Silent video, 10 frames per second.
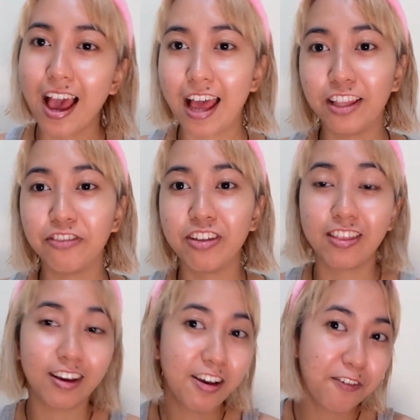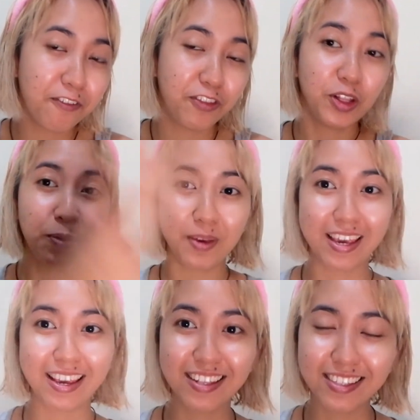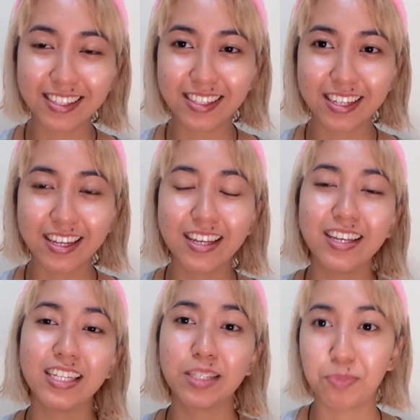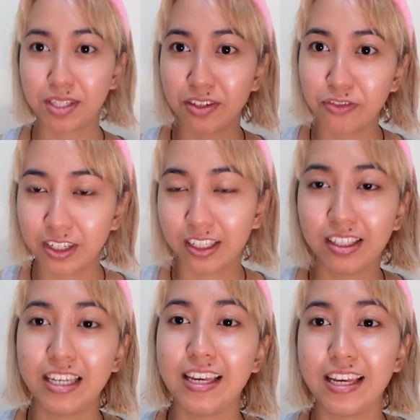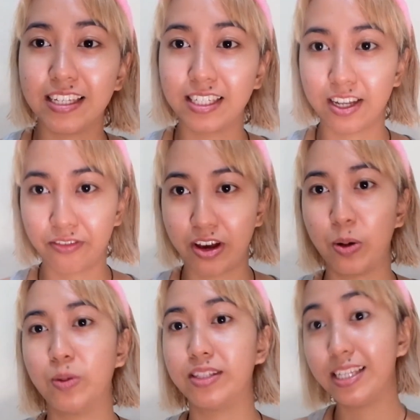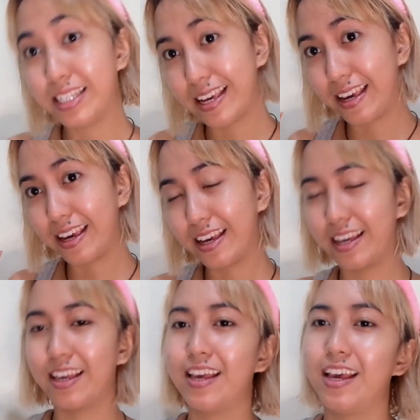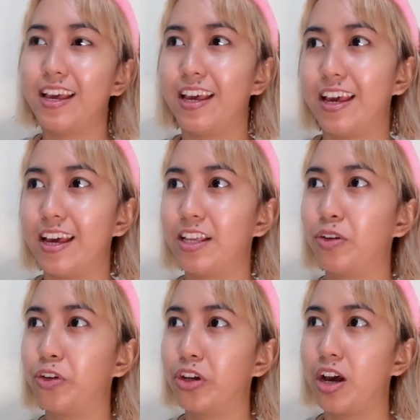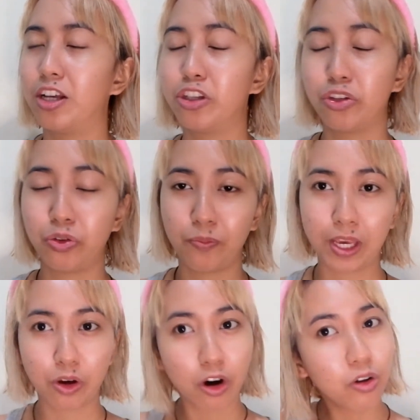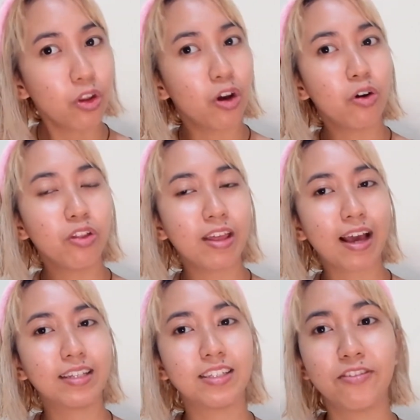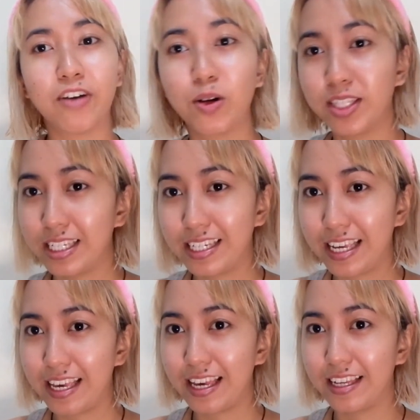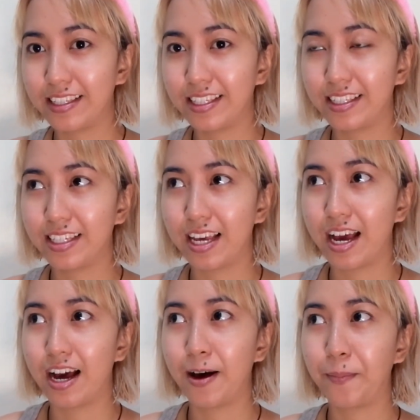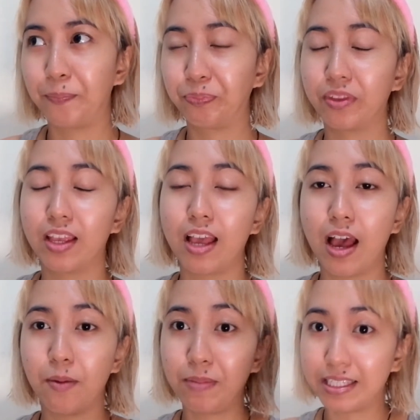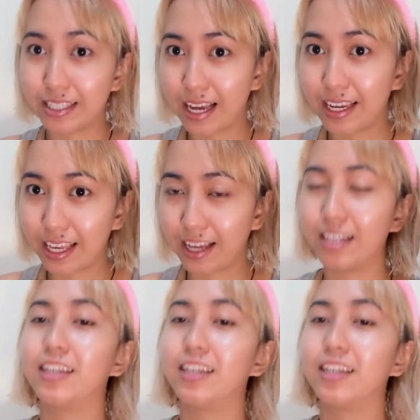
I live in the Philippines, specifically in Davao City. And as you may all know, that Davao City is a Bisaya